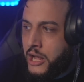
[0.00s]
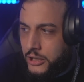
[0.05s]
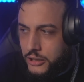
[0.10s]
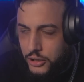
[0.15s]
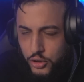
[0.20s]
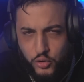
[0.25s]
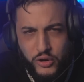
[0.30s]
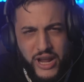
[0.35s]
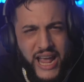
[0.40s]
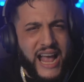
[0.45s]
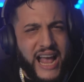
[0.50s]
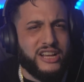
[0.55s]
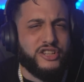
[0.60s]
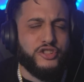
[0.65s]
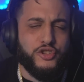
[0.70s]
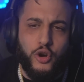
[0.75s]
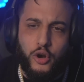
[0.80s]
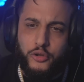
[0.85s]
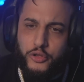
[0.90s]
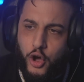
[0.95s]
Lou
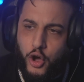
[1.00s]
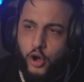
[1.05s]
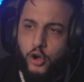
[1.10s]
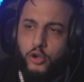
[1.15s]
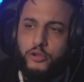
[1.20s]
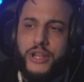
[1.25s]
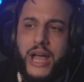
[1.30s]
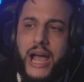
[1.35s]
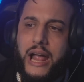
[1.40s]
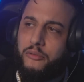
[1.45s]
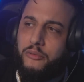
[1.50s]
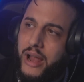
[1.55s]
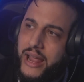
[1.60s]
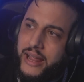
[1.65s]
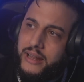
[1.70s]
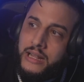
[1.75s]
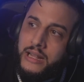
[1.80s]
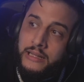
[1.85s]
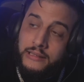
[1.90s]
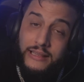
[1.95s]
Castro, the whole 9,
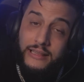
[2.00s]
right?